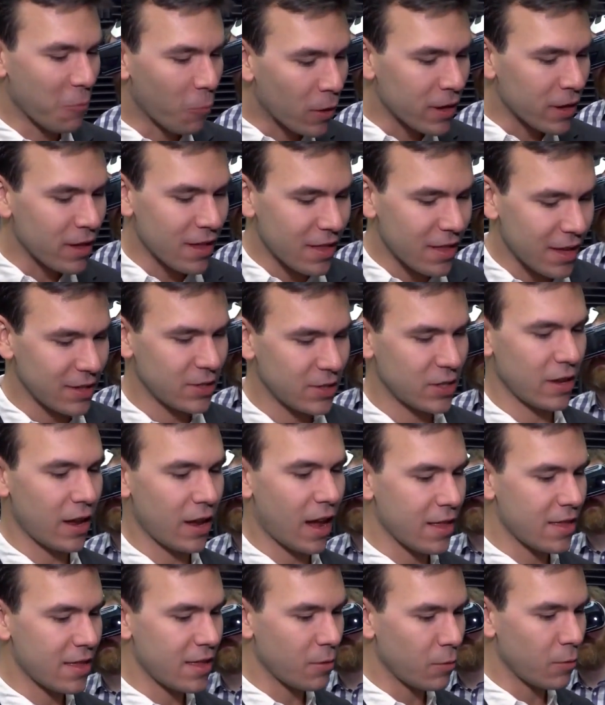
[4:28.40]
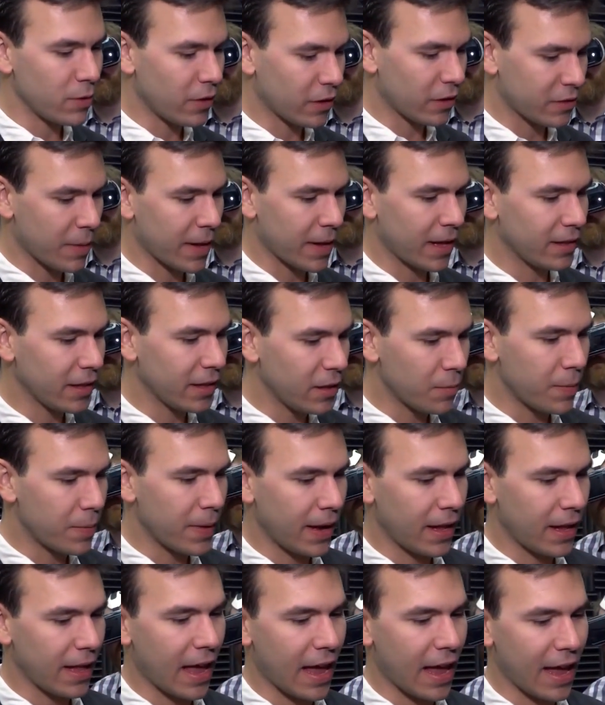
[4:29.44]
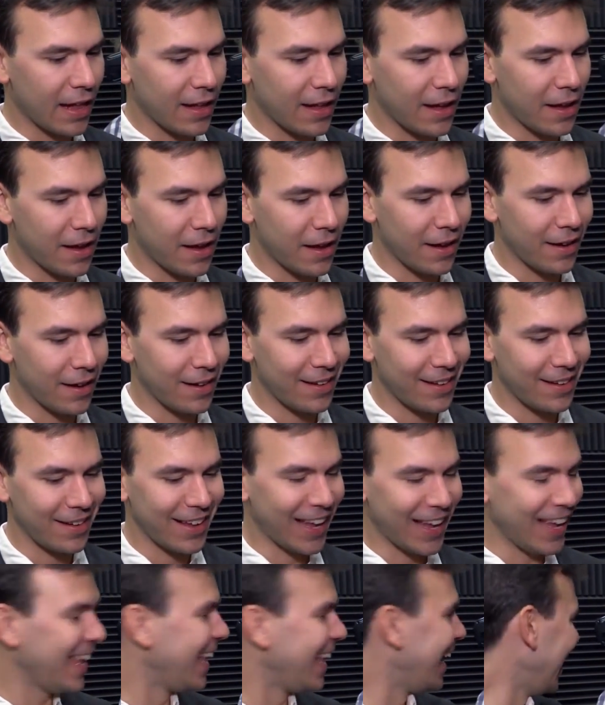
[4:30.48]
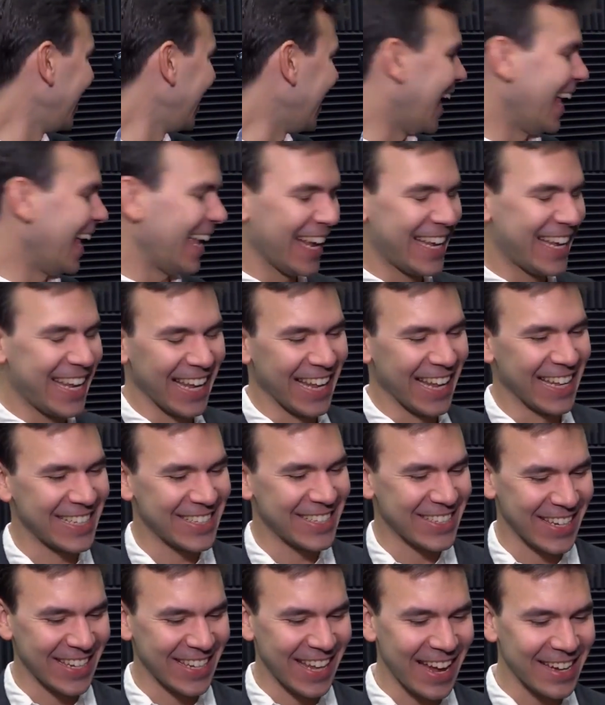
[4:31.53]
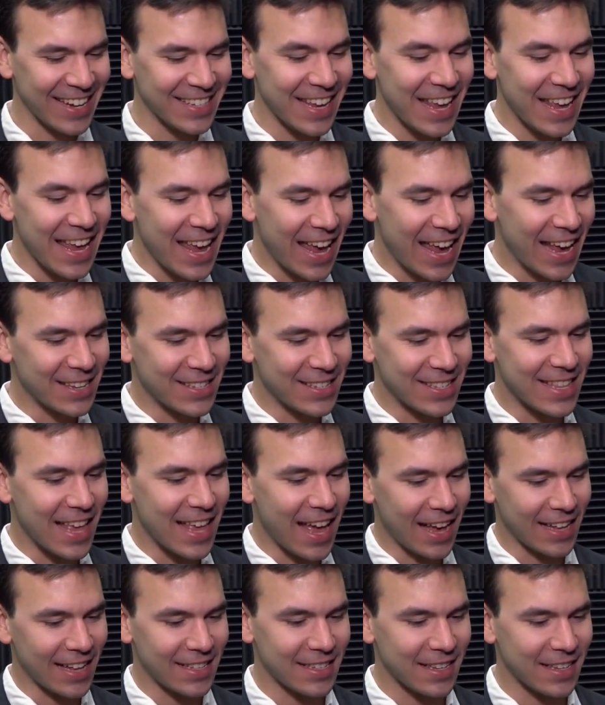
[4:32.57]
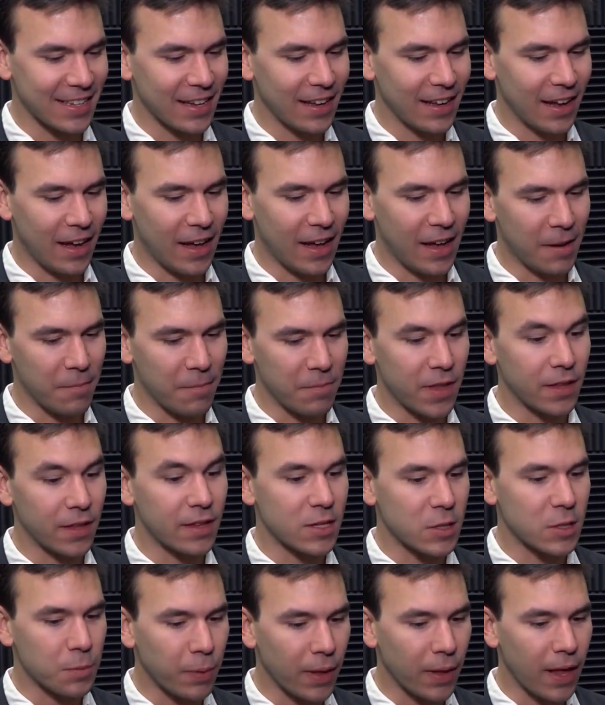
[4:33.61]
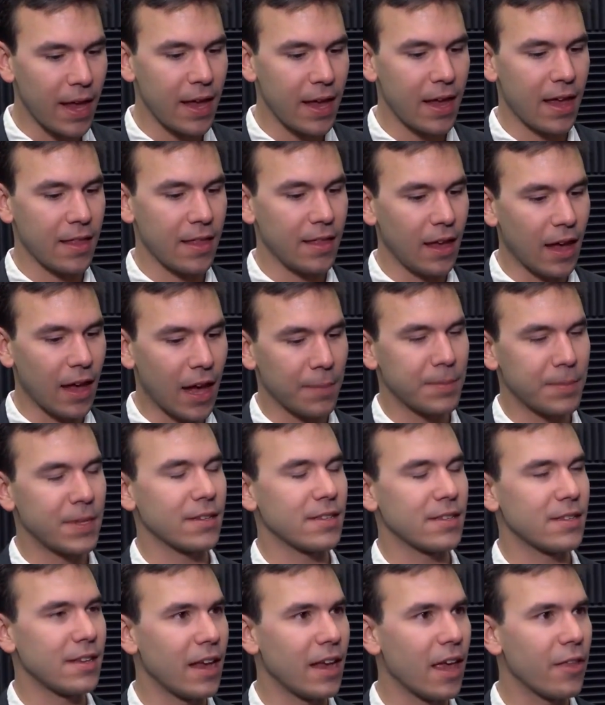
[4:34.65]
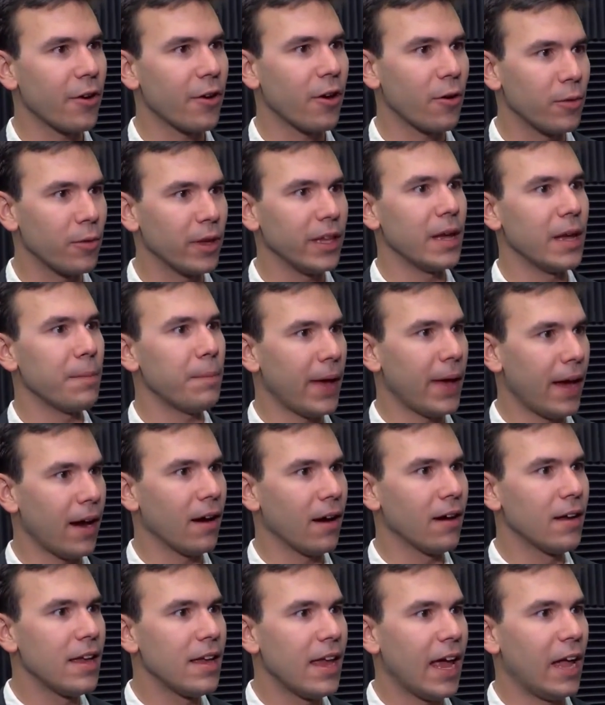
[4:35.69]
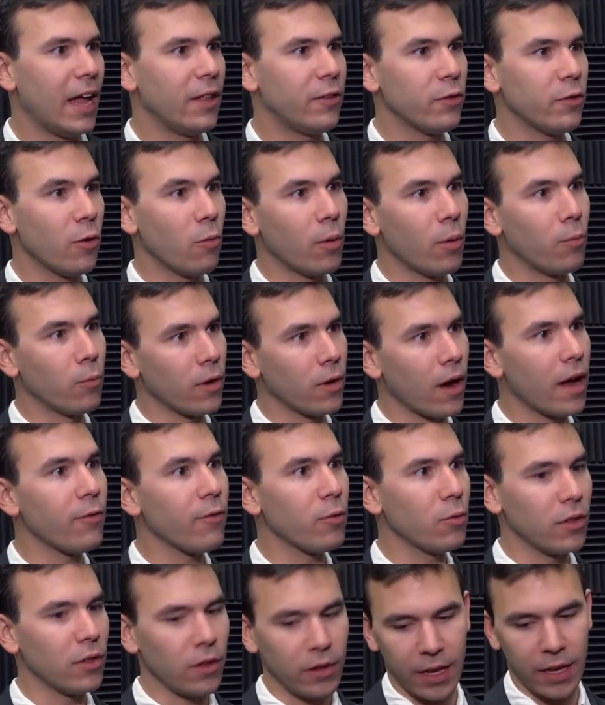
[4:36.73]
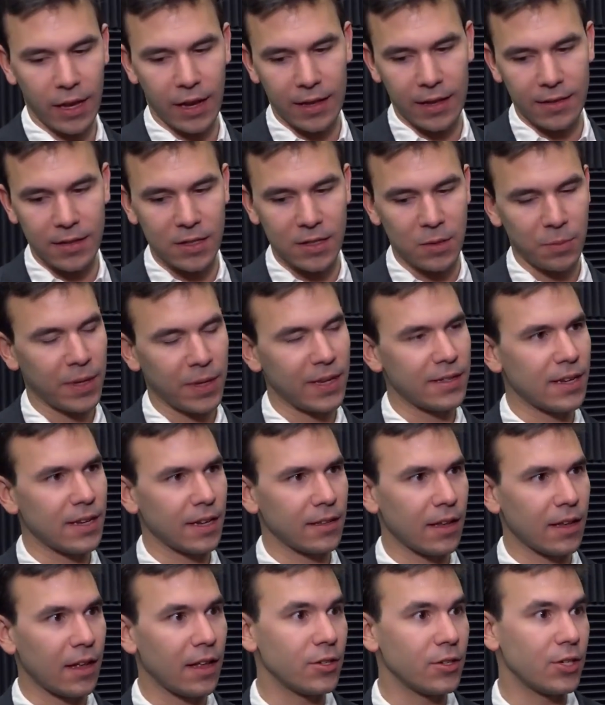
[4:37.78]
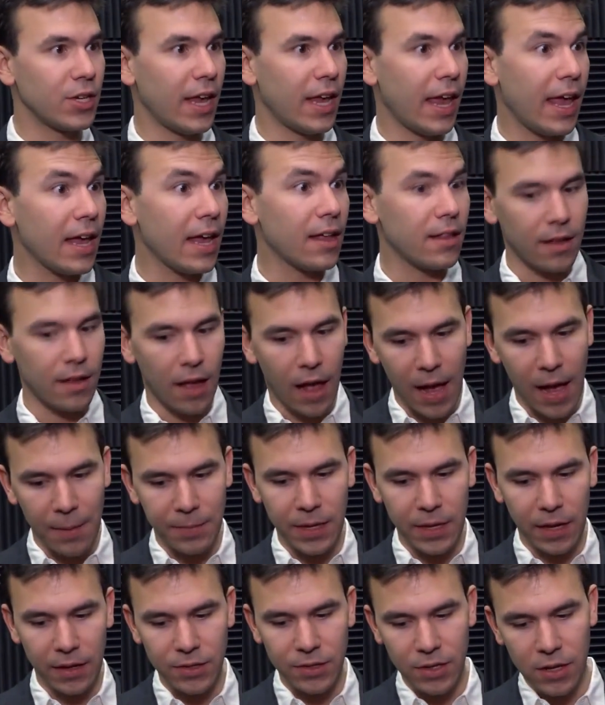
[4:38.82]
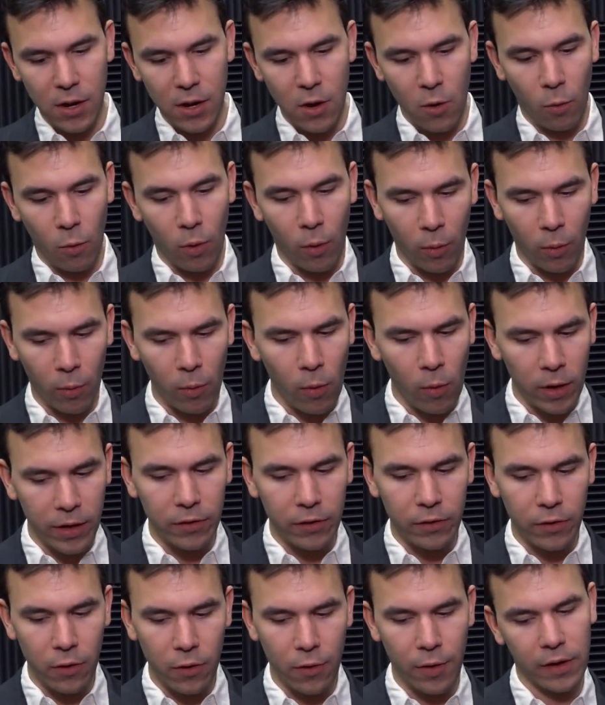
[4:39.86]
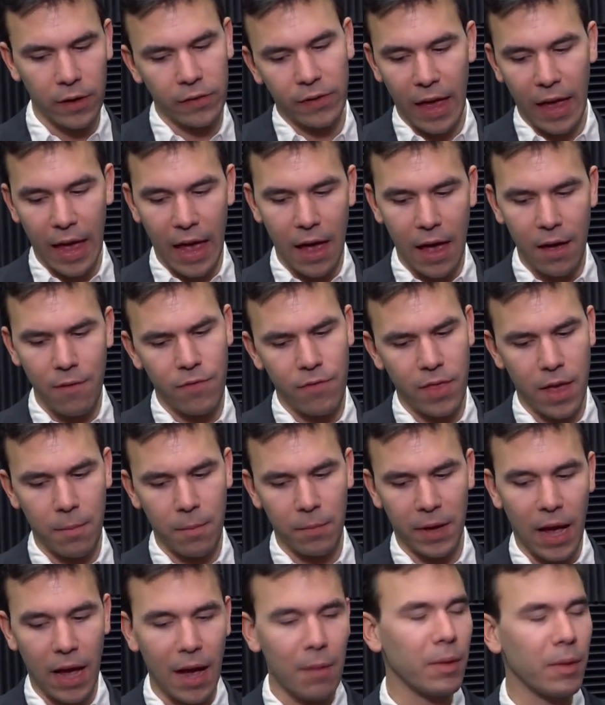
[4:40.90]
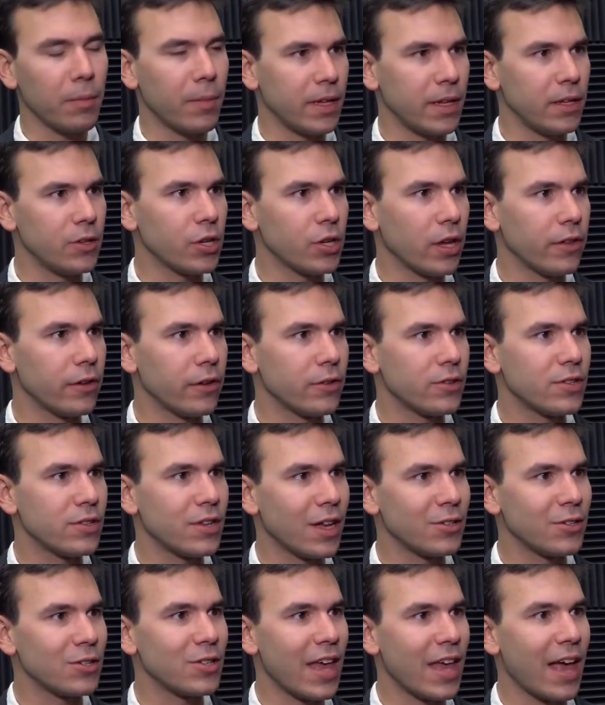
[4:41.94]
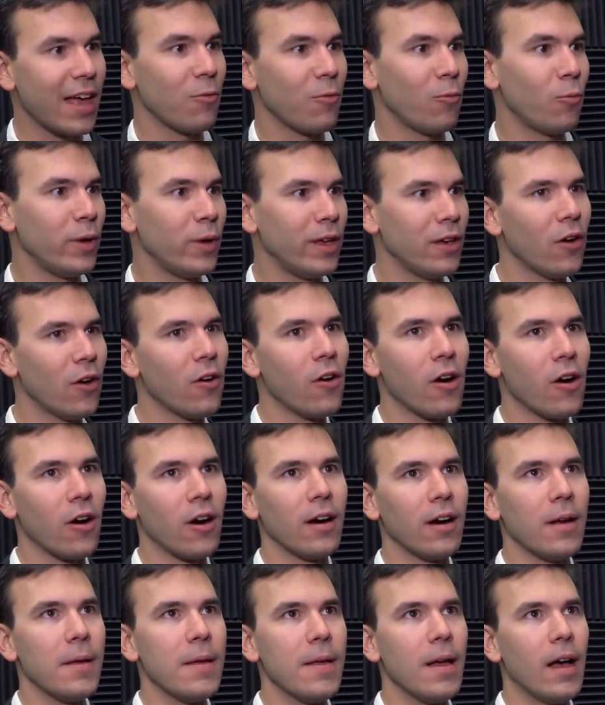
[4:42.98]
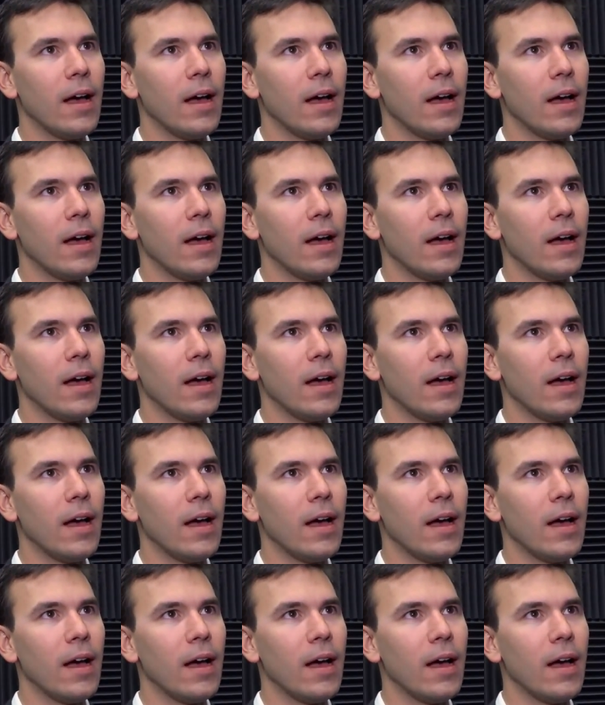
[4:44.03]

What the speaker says: One of the things that I think we talked about a little bit at Oculus Connect is that the display and the optics together are really a pair. And so whenever we're looking at display technology and optics, what we want to do is have them complement each other such that we are